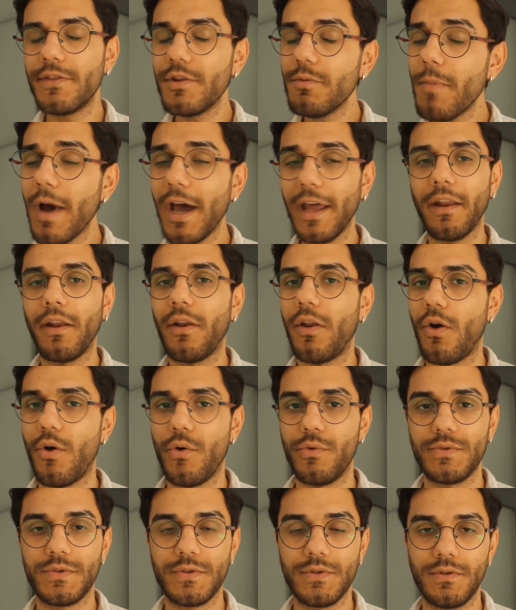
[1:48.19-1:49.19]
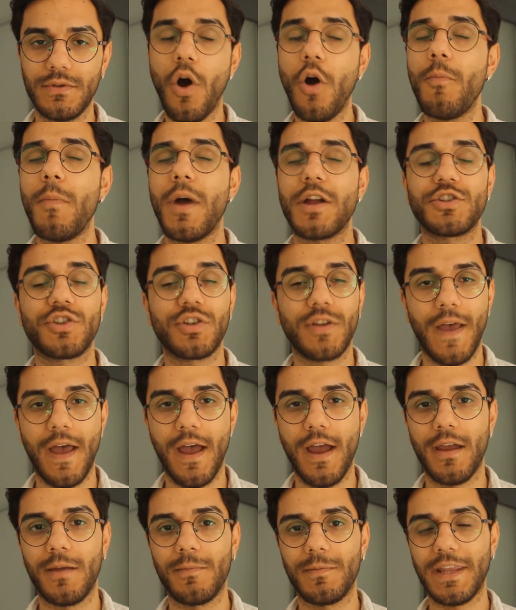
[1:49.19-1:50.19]
nobody knows how much
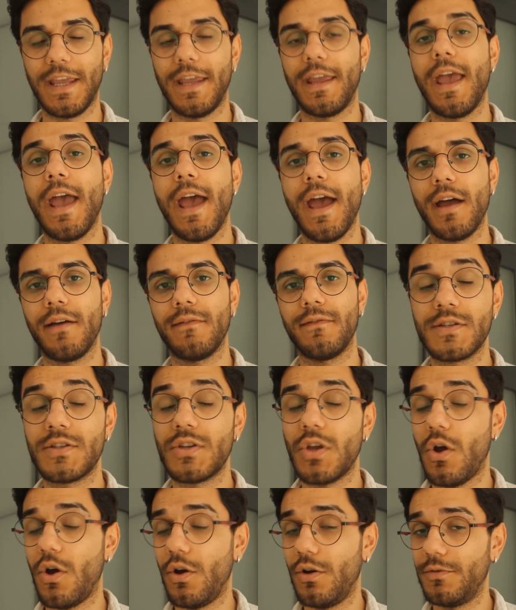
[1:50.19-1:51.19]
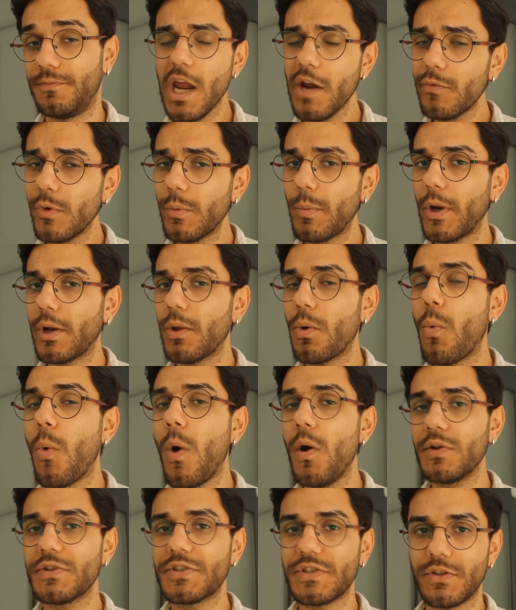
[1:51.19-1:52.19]
time they have, so everybody
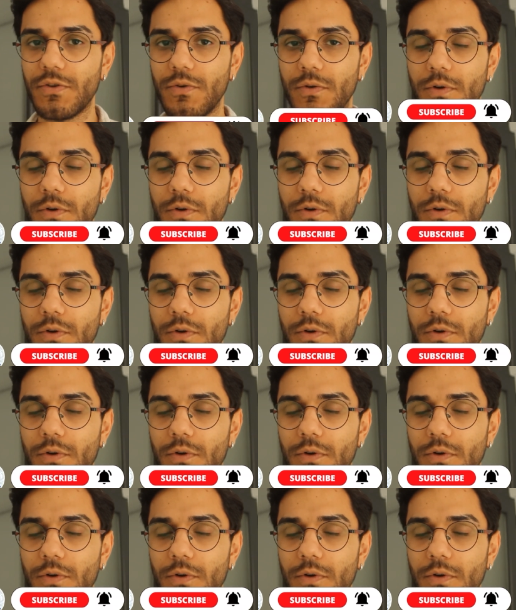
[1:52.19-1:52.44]
wants to